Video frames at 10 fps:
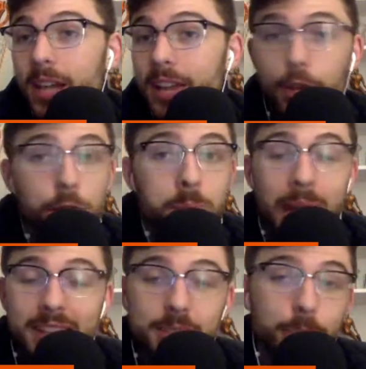And the O's
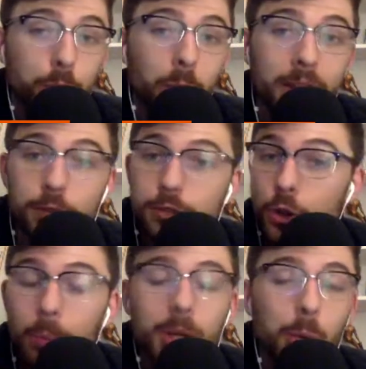passed him through waivers.
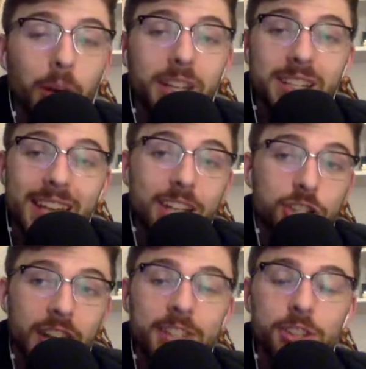Nobody wanted to take a
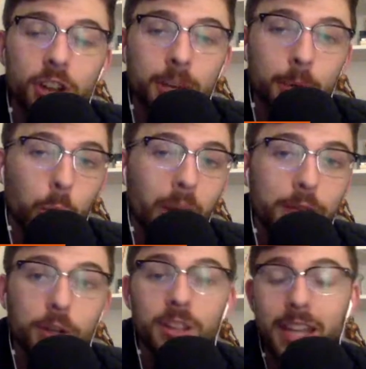chance on him on a
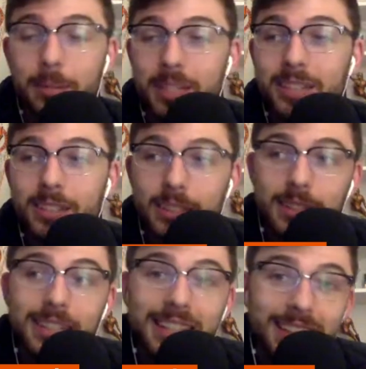waiver claim. And
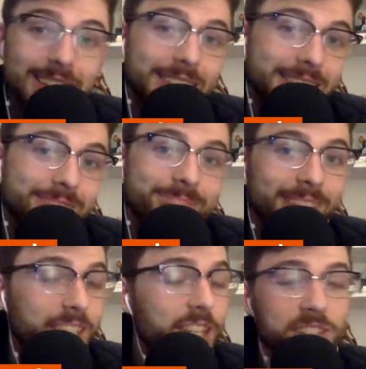
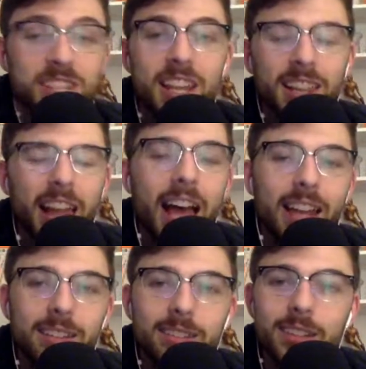that does say a
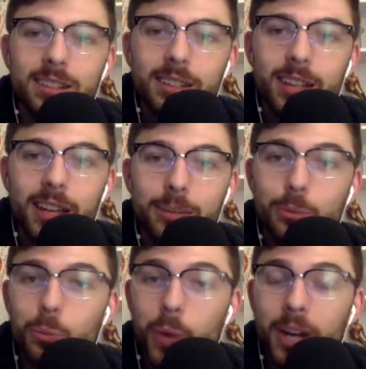lot at
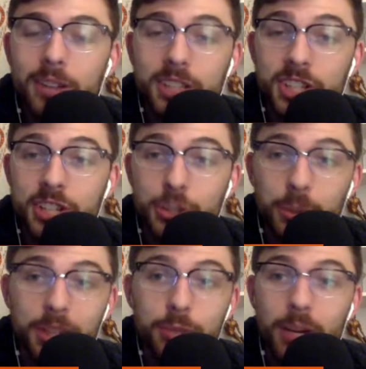where DJ
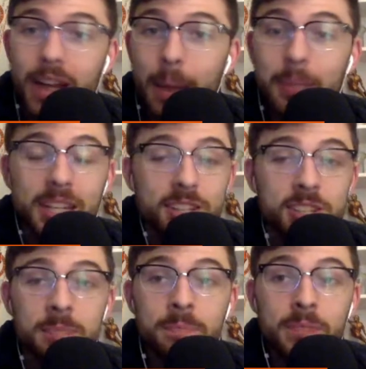Stewart is right now,
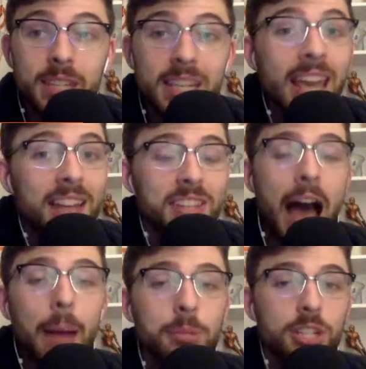because he has
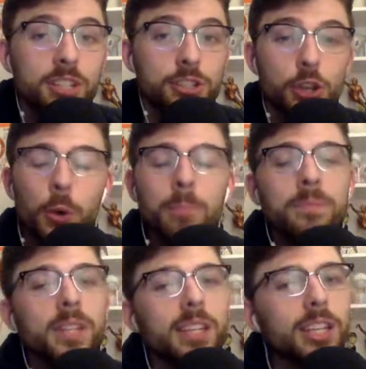options. So,
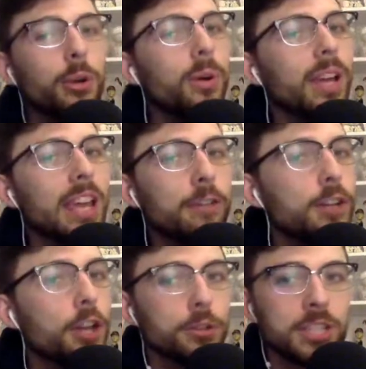you know, if
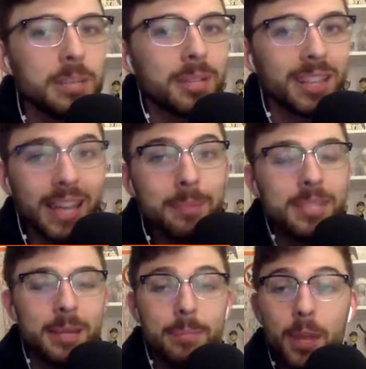another team claimed
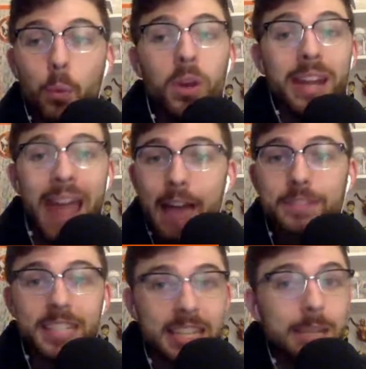him, they wouldn't have
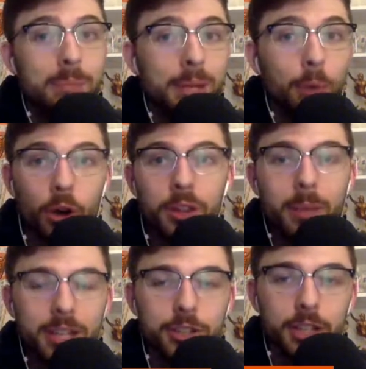to keep him on the
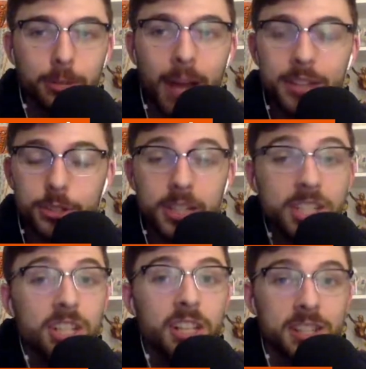major league roster. He
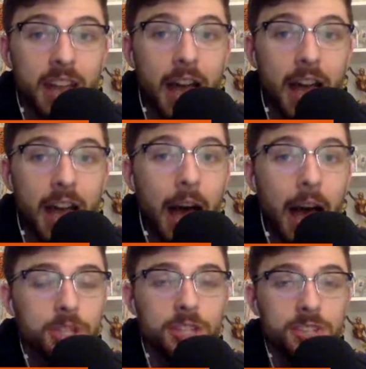still has
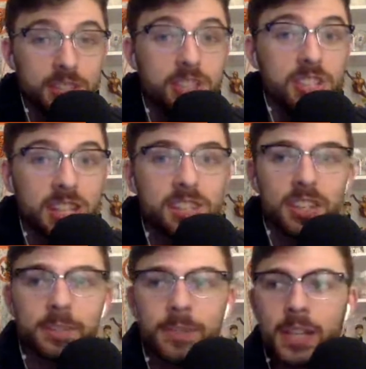options this season.
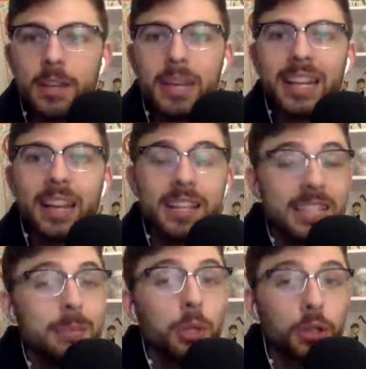Meaning a
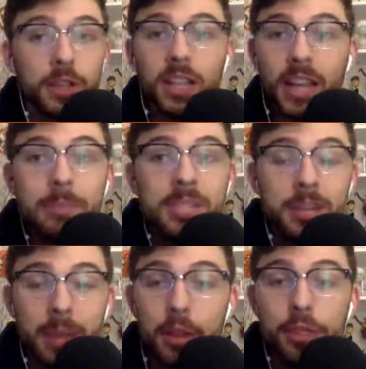team could have claimed
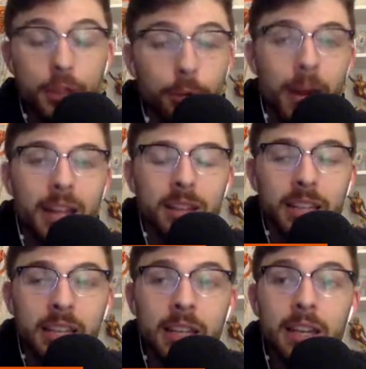him and
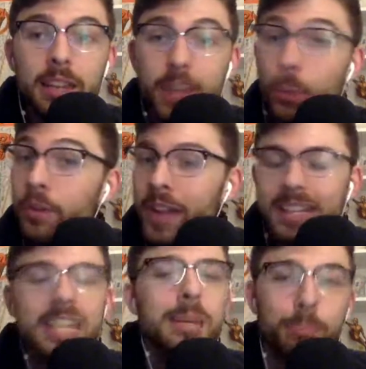theoretically they would have had
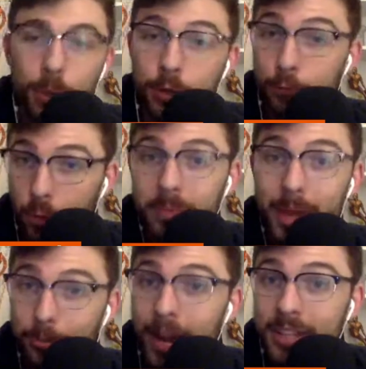to keep him on the
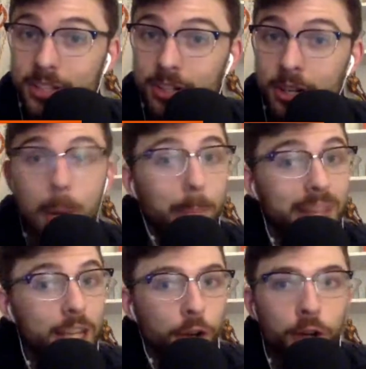40-man roster, but
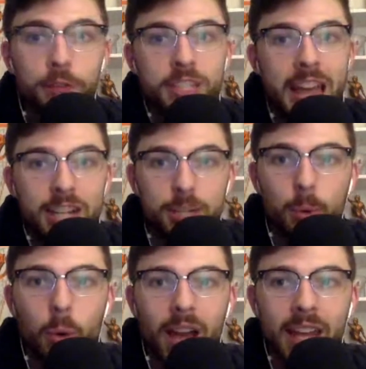they could have stashed him
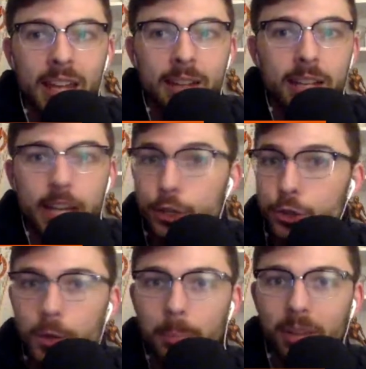away in
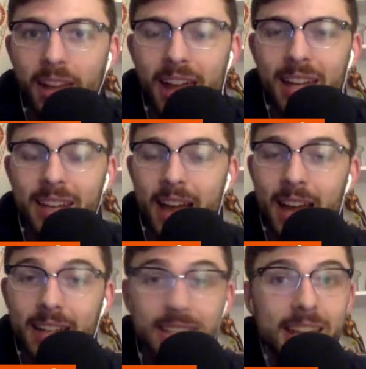AAA and not
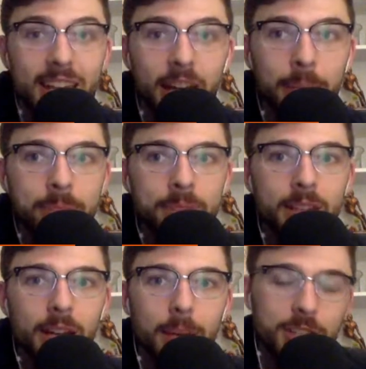had to take up
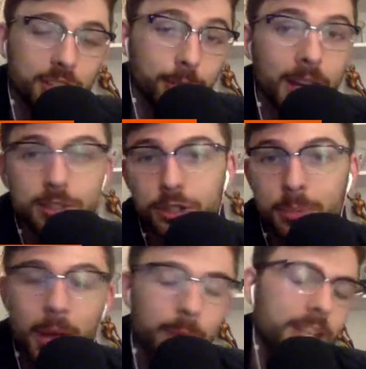a major league roster
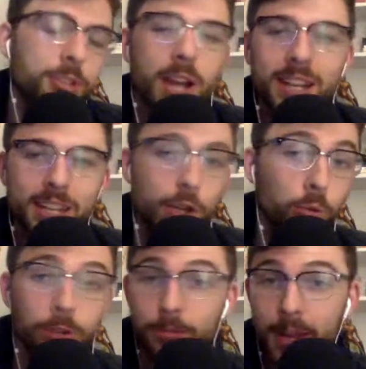spot while they tried to, you know,
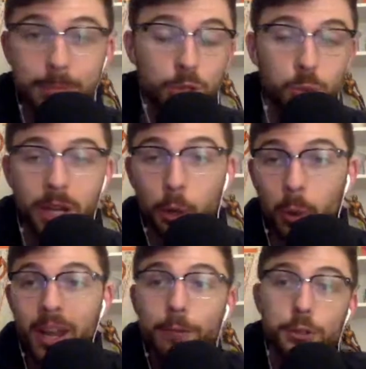revamp the swing or
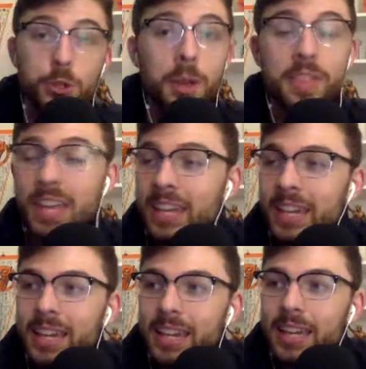whatever. So I think
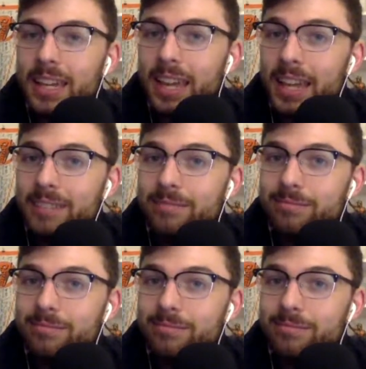it,